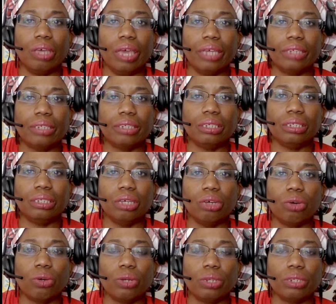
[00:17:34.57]
And see
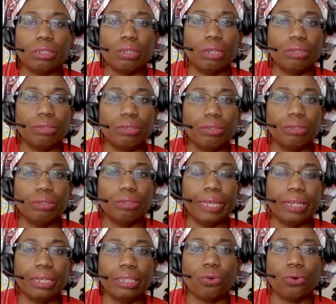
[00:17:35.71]
and go under that
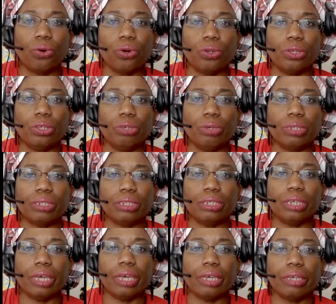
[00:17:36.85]
list or the
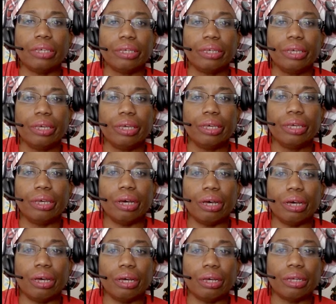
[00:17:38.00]
USDA
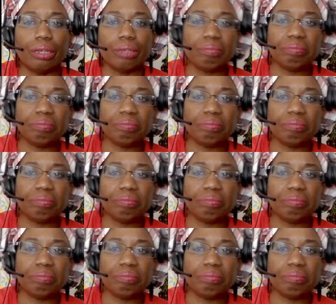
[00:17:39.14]
and